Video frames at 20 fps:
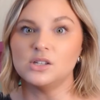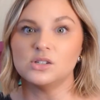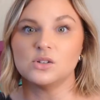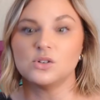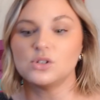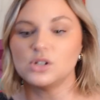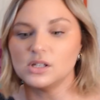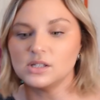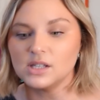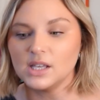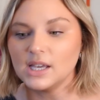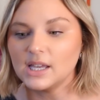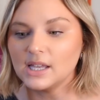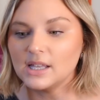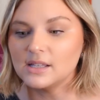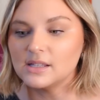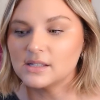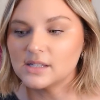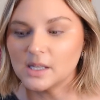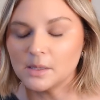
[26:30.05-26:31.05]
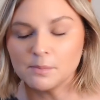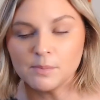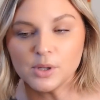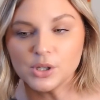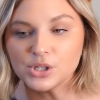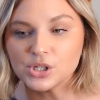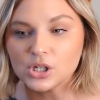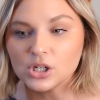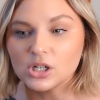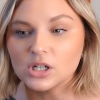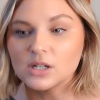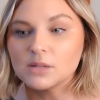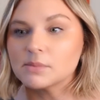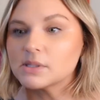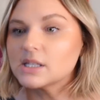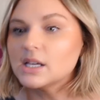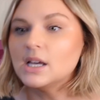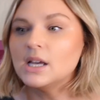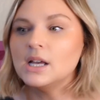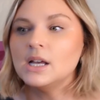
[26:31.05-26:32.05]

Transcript: So just like in simple terms,